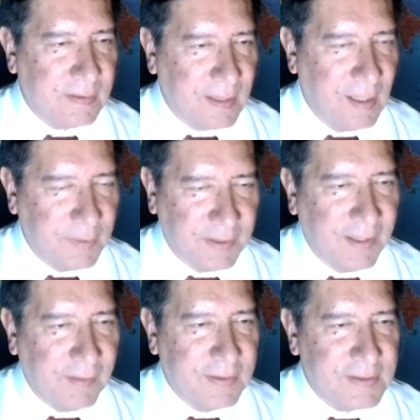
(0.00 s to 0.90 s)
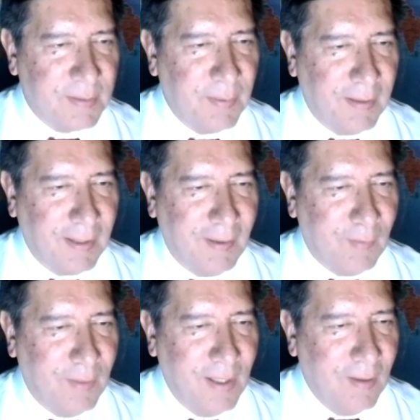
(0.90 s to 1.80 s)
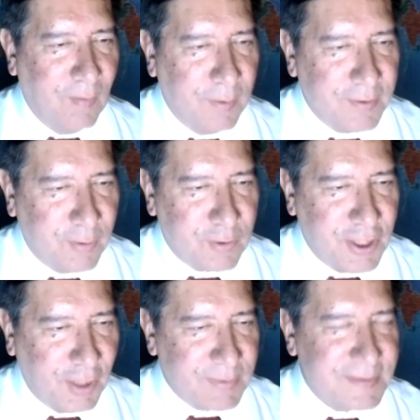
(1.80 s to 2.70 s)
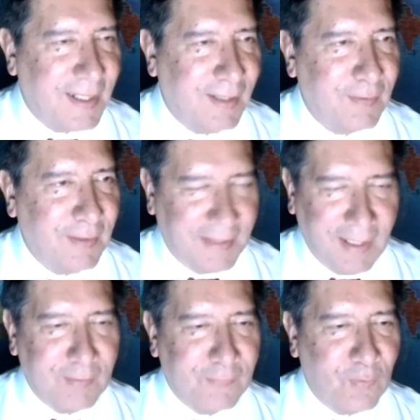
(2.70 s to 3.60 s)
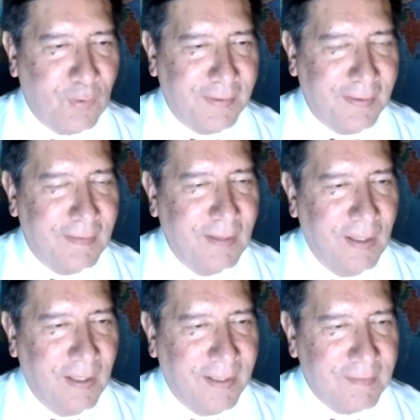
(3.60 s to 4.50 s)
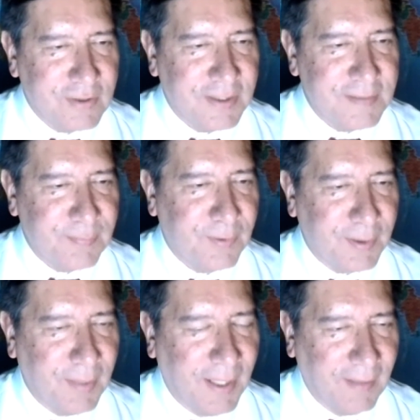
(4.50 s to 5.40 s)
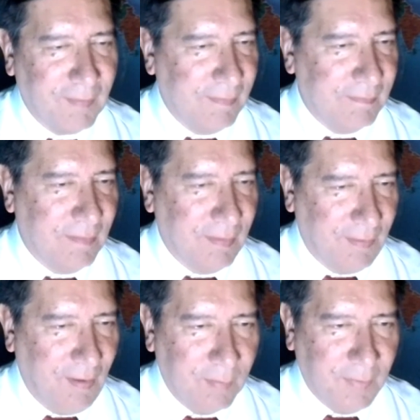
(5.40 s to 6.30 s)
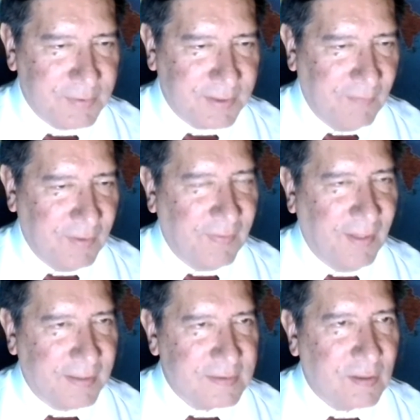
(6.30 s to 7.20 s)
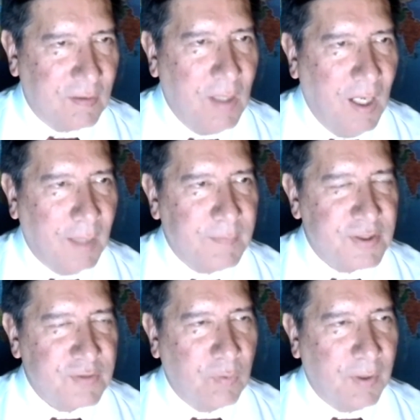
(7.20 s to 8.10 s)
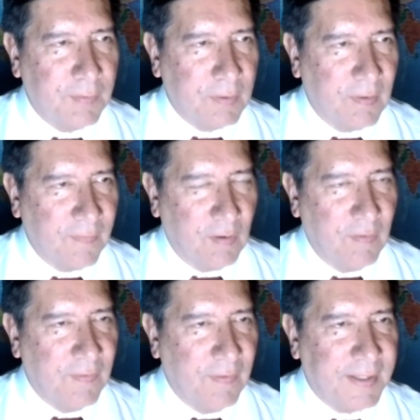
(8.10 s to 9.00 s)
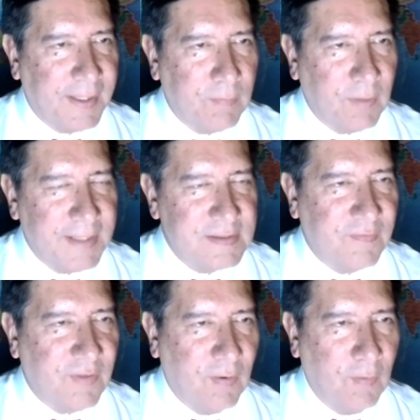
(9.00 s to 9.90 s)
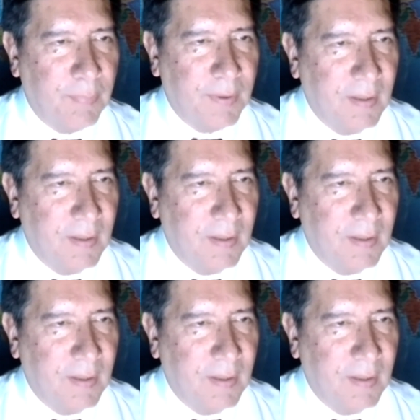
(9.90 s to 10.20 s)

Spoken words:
Kamala Harris, about how when she was in California, and she's pretty bad on almost everything. So I'm just wondering, are there any rays of hope,